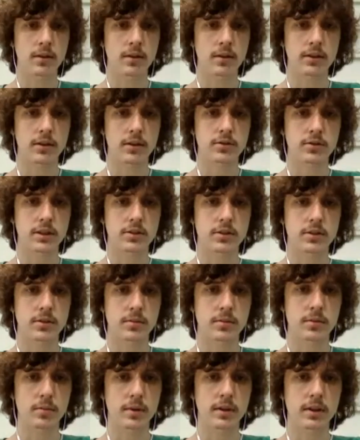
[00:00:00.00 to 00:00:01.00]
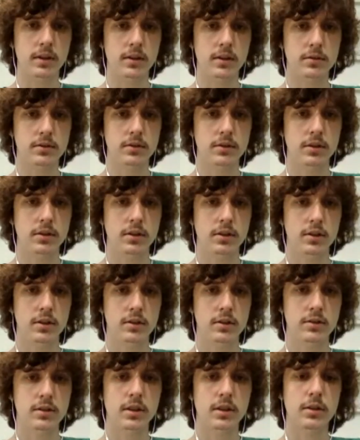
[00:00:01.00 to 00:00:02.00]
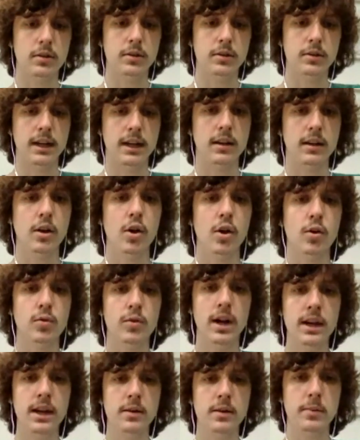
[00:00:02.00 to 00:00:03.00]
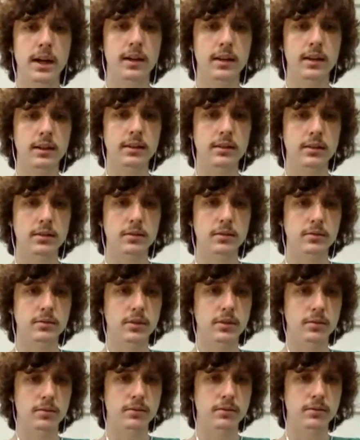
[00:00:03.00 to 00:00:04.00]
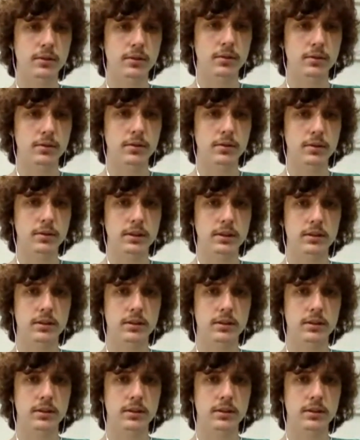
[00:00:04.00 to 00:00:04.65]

backyard trying to jump through windows. So yeah, write about it. Don't do it.